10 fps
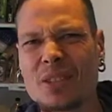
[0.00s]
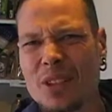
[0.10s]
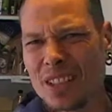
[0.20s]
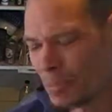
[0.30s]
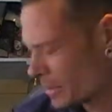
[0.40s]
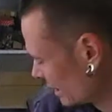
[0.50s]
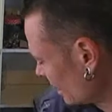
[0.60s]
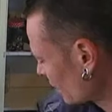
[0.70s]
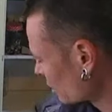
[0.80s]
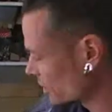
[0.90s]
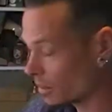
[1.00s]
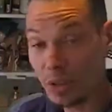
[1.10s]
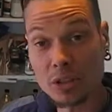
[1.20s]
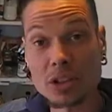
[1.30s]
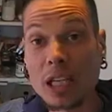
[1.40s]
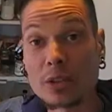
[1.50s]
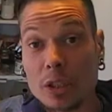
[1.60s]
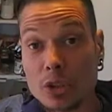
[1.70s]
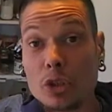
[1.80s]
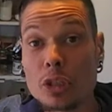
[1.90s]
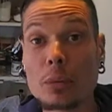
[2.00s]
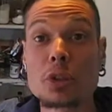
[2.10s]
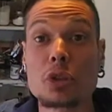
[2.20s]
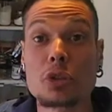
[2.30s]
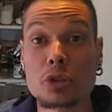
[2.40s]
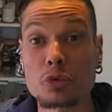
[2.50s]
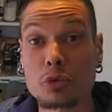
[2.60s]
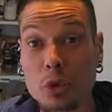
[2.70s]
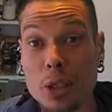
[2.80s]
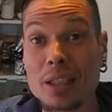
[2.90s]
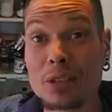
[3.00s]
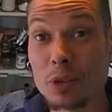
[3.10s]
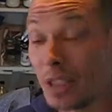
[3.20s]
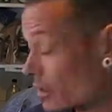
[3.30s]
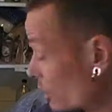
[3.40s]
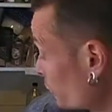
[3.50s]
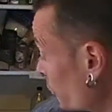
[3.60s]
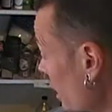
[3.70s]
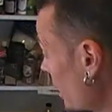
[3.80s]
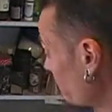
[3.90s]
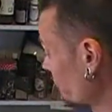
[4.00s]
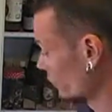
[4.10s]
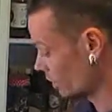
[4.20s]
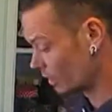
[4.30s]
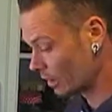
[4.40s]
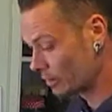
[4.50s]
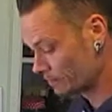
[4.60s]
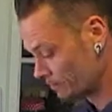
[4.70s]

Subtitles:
you're feeling a bit yuck or something, celery and cucumber juice is really, really good for that, you know.